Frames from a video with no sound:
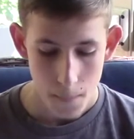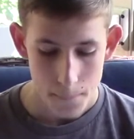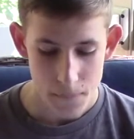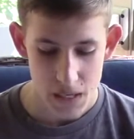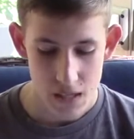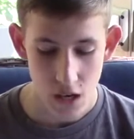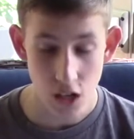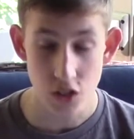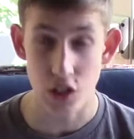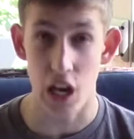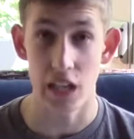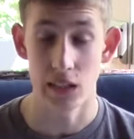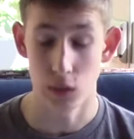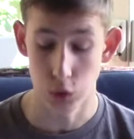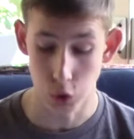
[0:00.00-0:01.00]
Because
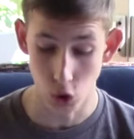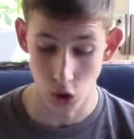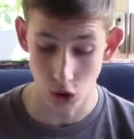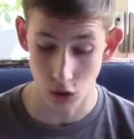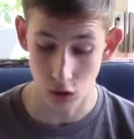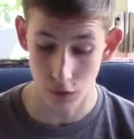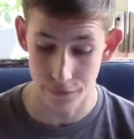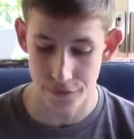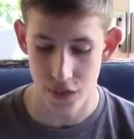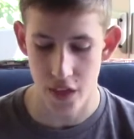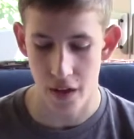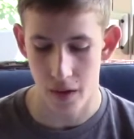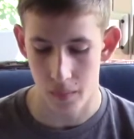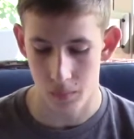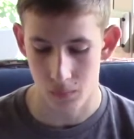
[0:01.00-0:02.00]
I love
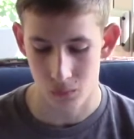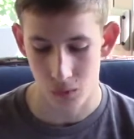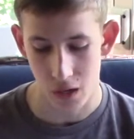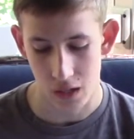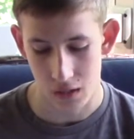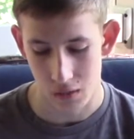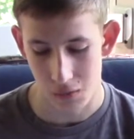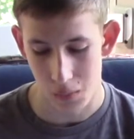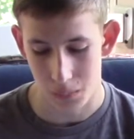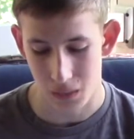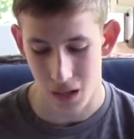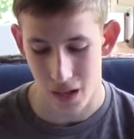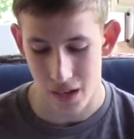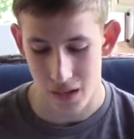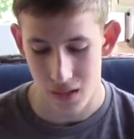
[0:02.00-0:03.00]
them, Riley
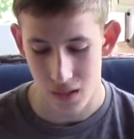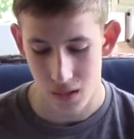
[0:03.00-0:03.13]
replied.